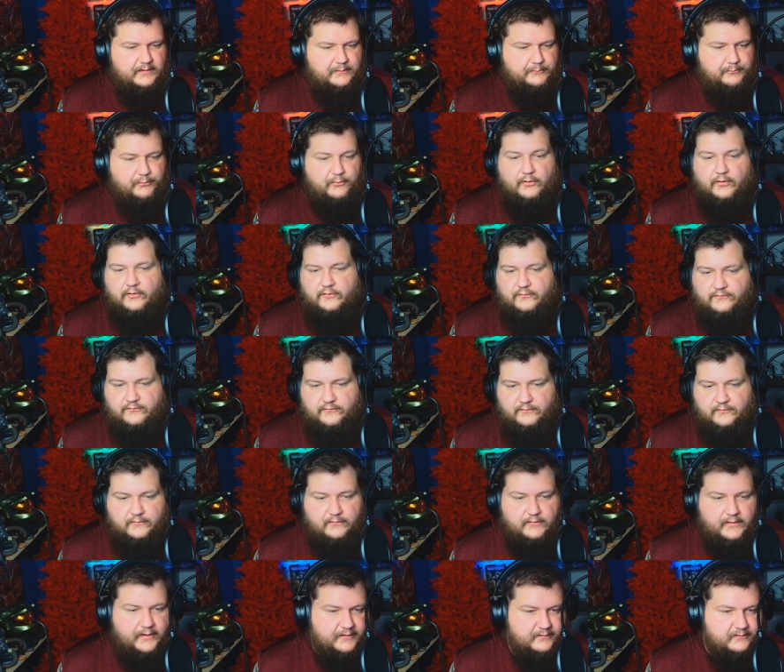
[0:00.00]

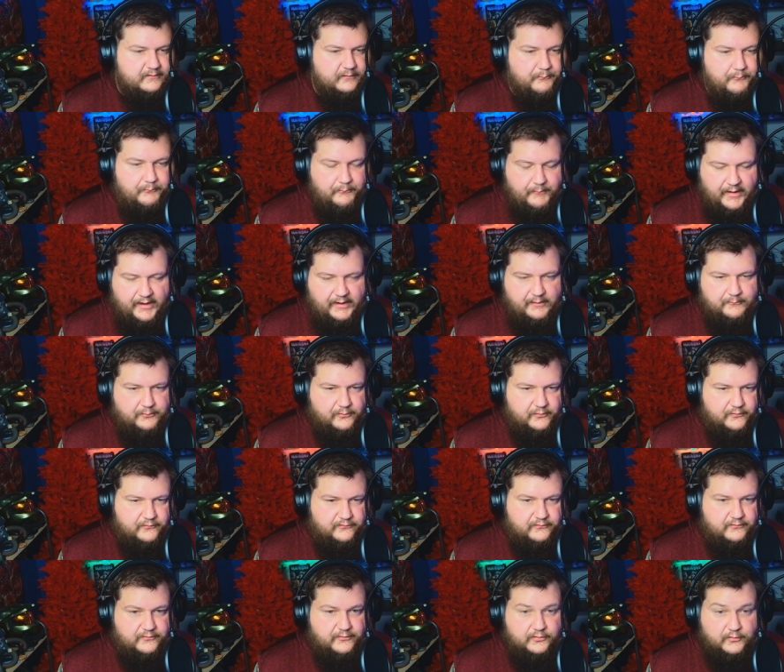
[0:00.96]
person, like the main
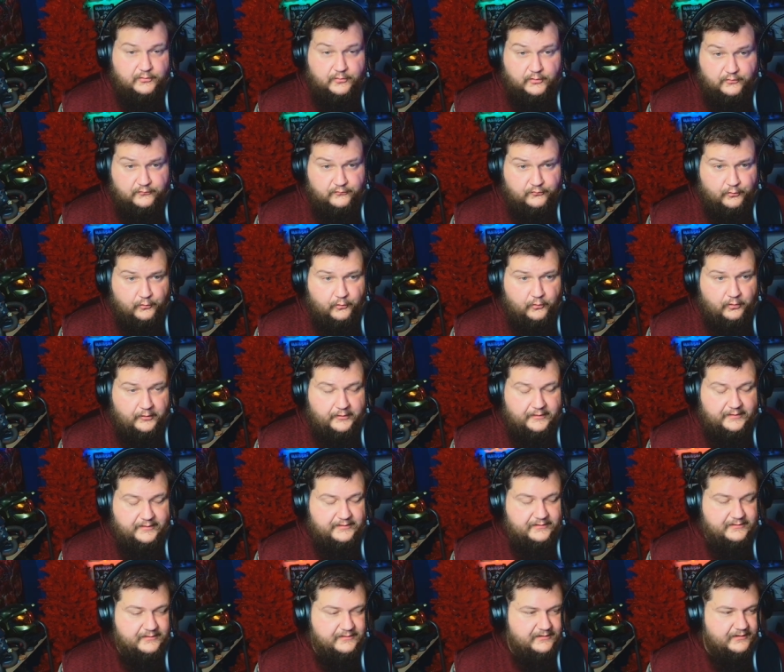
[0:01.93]
person you're
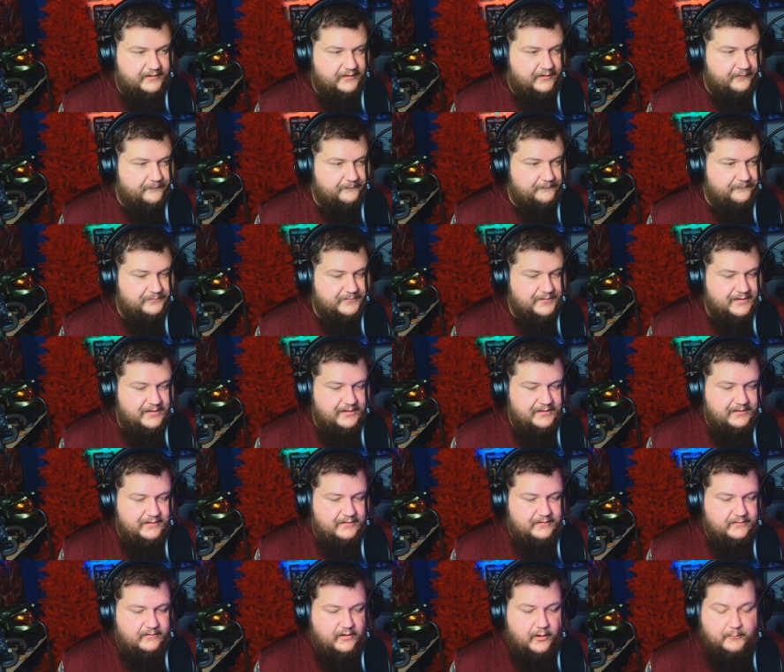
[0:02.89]
controlling. Um,
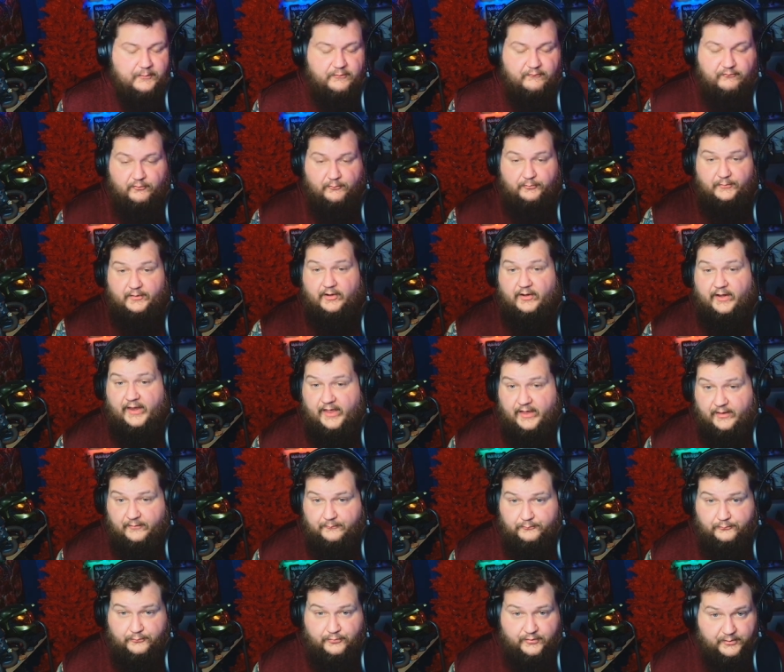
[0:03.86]
coming from their
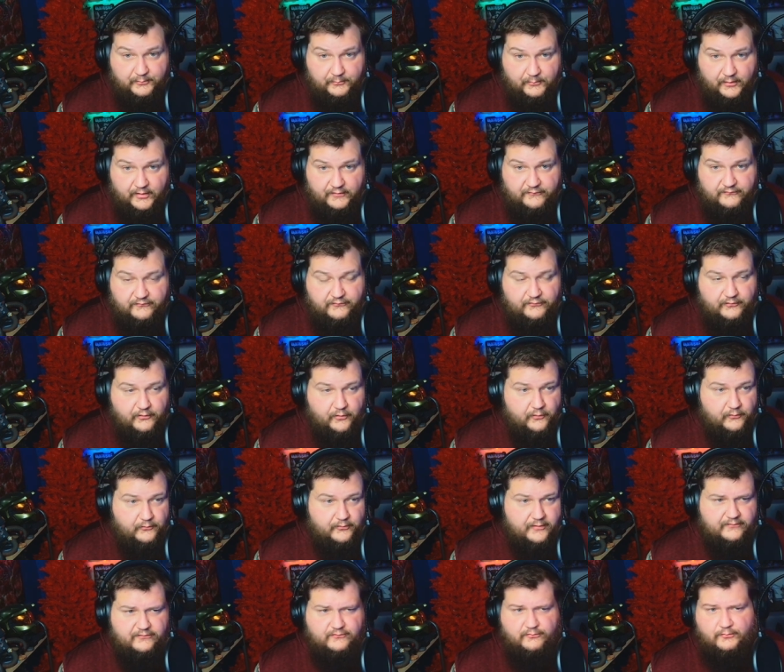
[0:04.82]
head pretty much so
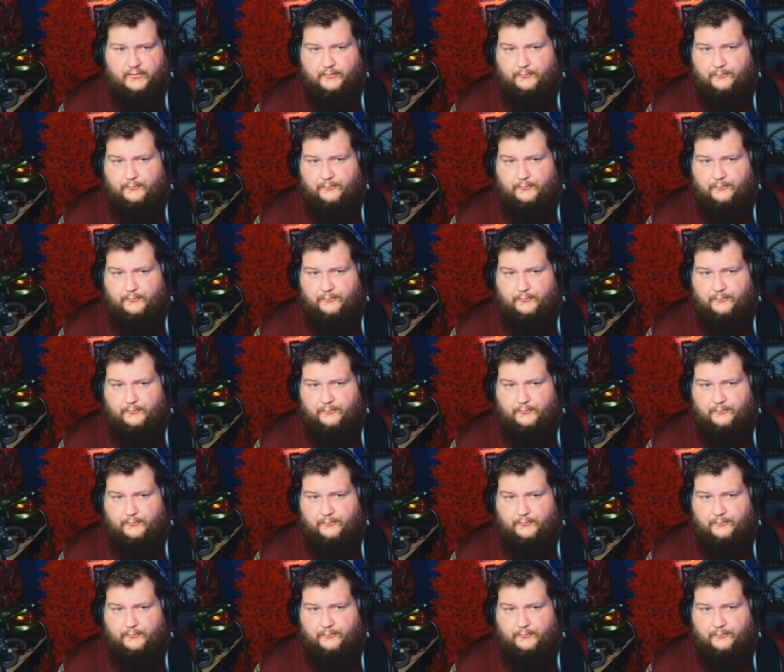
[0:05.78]
that's where